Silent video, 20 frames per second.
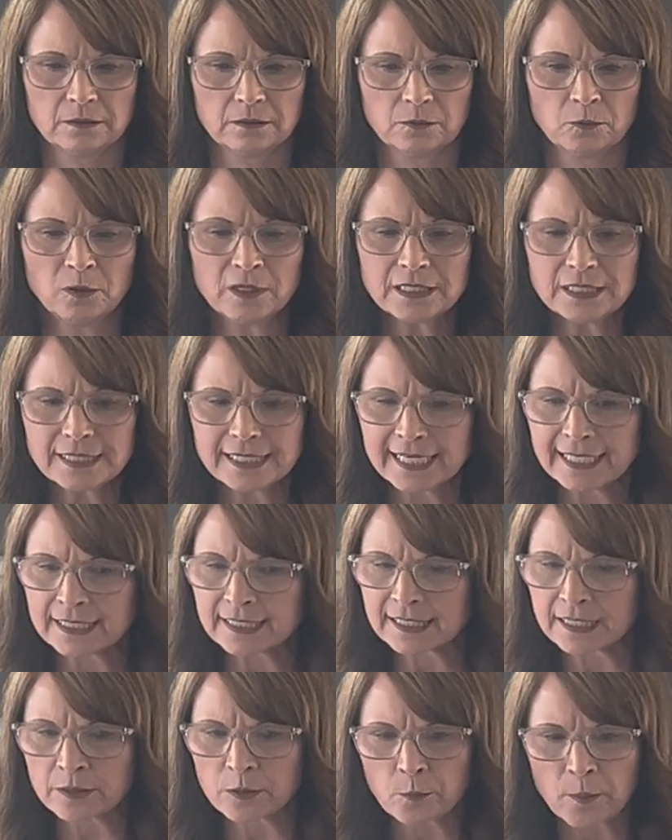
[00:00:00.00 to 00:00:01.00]
What
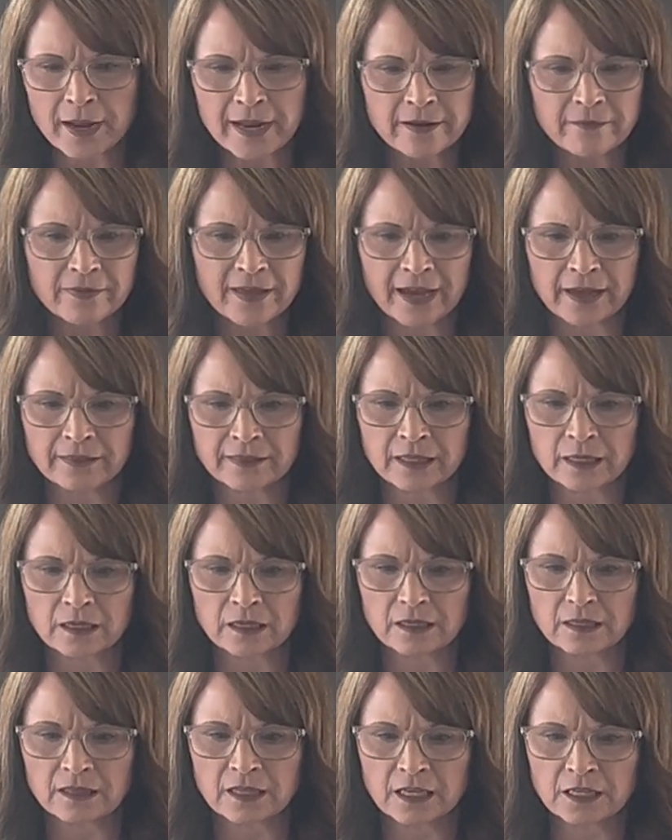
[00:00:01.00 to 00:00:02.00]
stands in the way of that
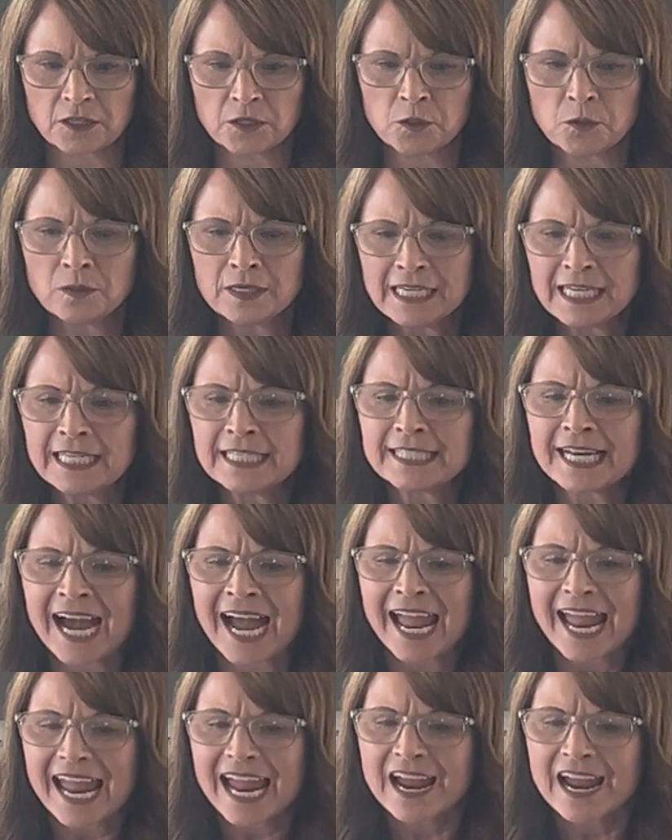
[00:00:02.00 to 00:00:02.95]
you need not